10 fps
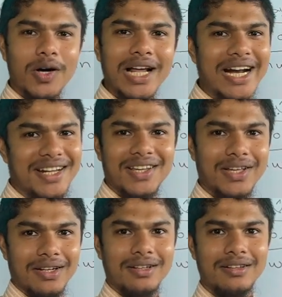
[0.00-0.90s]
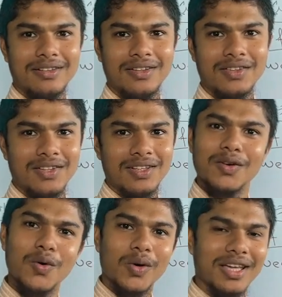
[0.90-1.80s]
article.
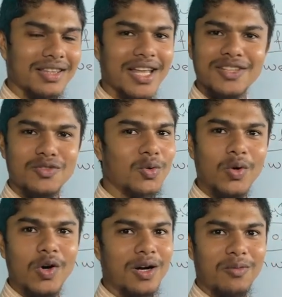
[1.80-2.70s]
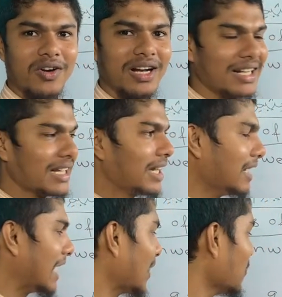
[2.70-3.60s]
Okay, there is no word for article
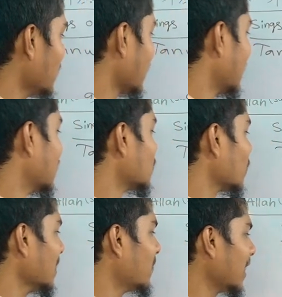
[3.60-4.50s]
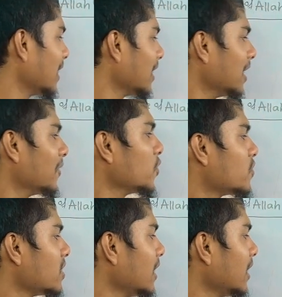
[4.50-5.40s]
in Arabic. So if you
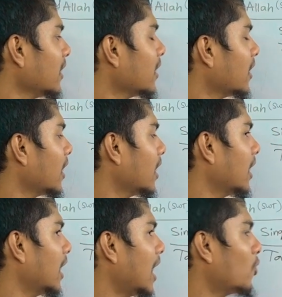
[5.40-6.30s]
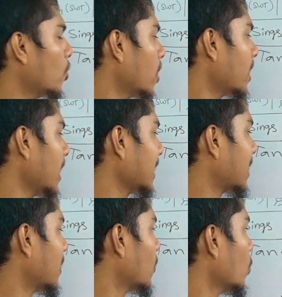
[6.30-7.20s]
see a word like
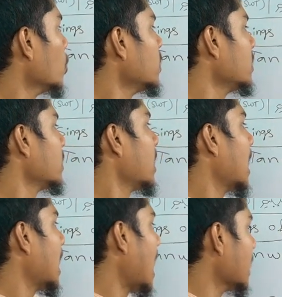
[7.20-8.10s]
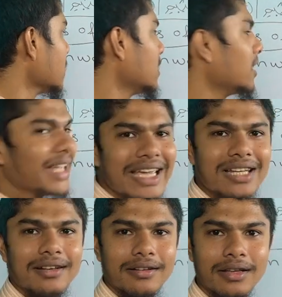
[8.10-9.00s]
un, an,
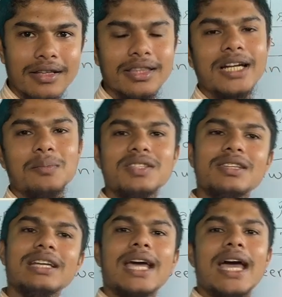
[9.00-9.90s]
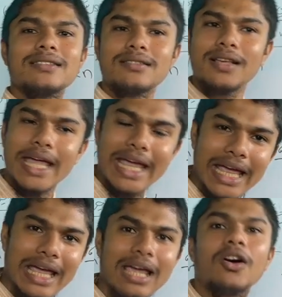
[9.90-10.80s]
in, that means it has
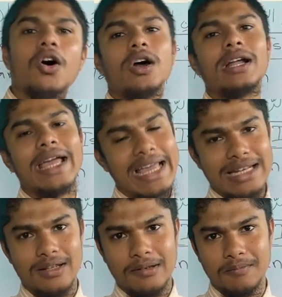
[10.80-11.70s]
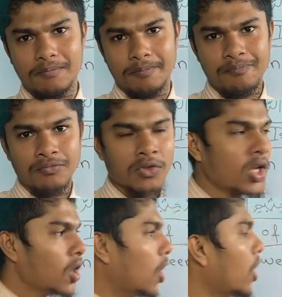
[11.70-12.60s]
a or n.
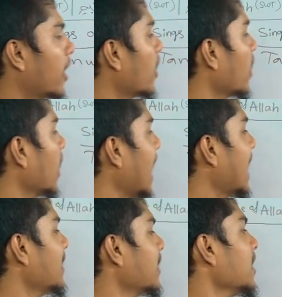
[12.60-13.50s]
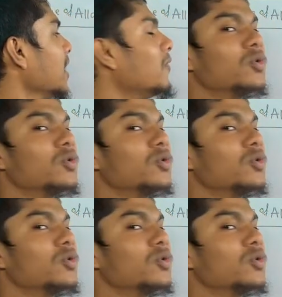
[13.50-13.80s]
And if you